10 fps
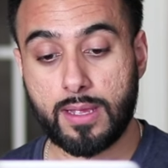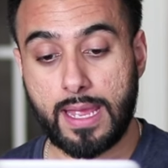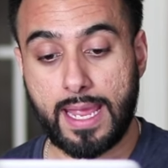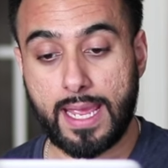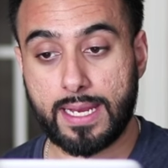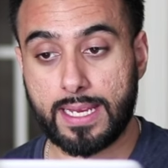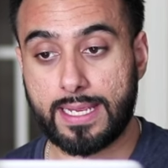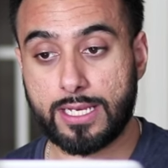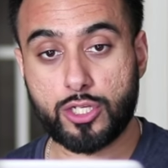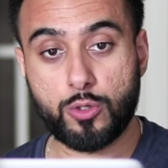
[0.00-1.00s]
and
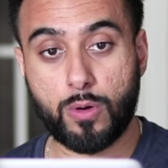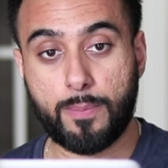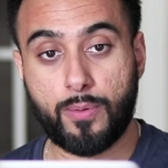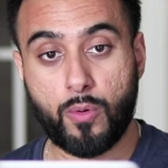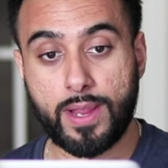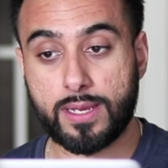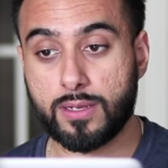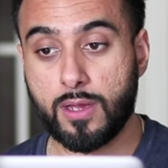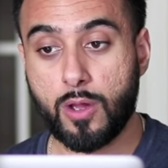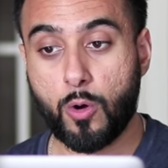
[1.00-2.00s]
get to a point
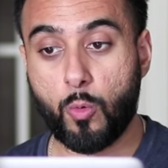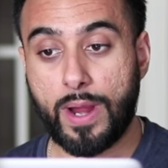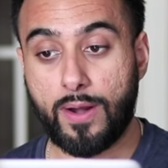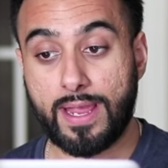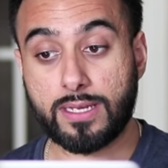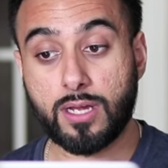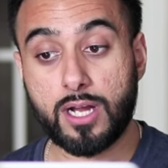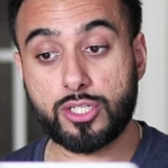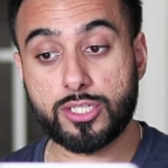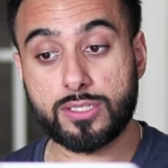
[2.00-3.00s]
where it
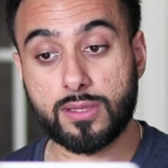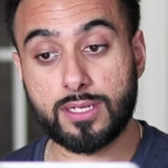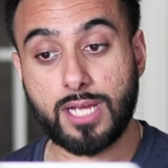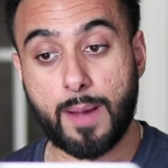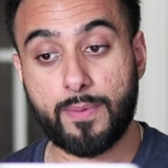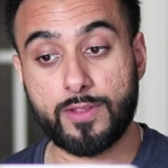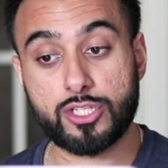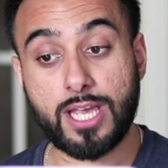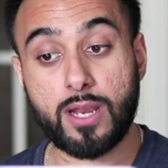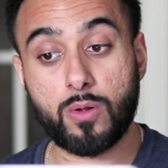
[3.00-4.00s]
touches the top of this
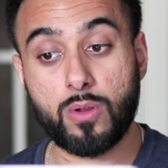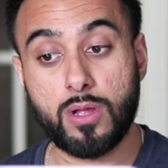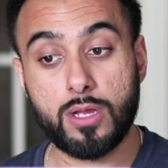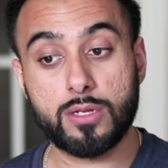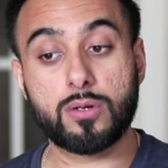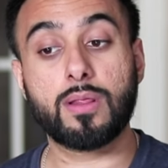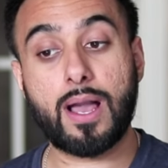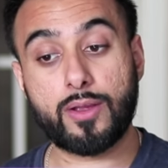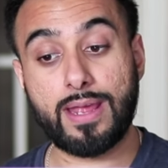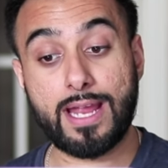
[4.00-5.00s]
channel to allow
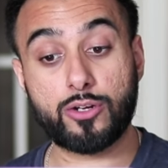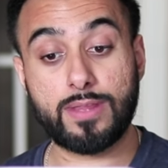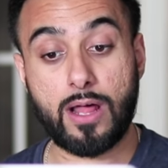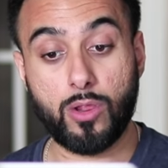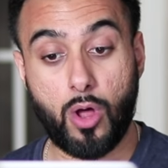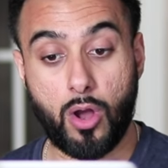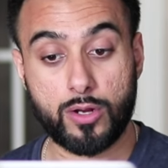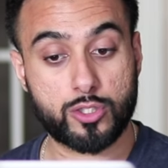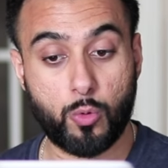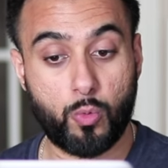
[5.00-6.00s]
you to enter that long.
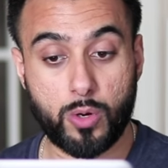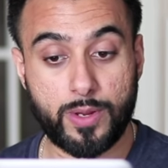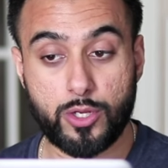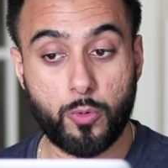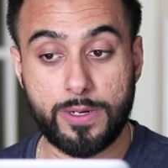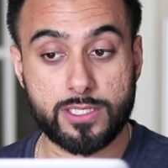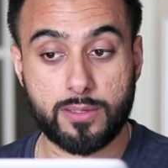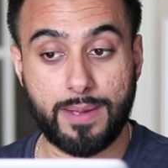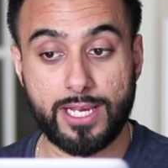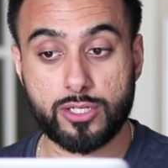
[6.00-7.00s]
So what do? We
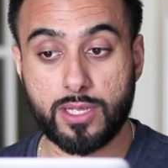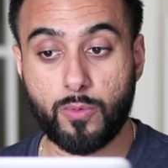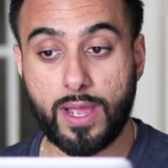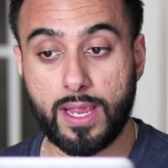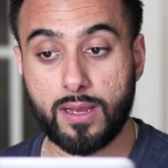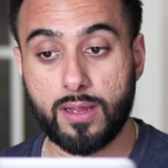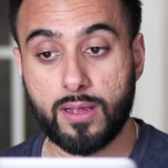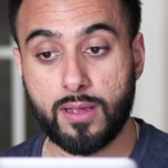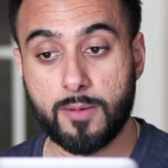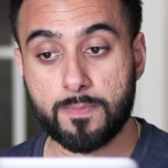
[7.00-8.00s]
just patiently wait
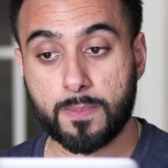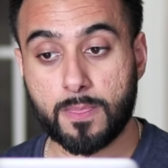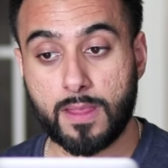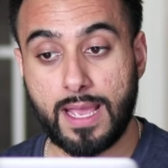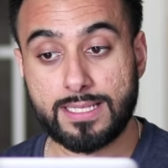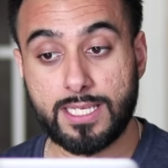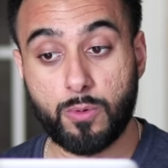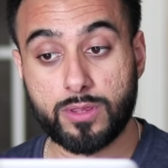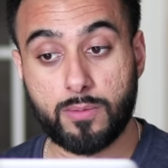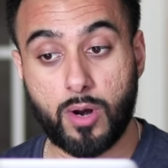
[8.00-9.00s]
and see
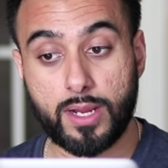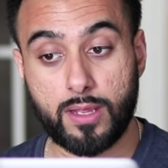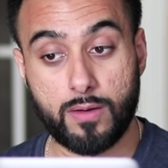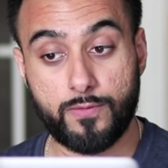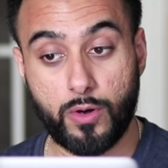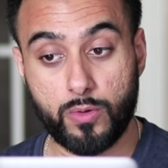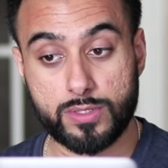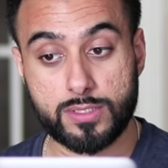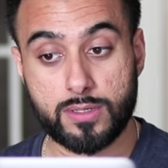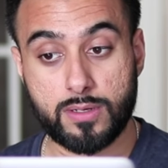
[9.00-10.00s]
what the market unfolds.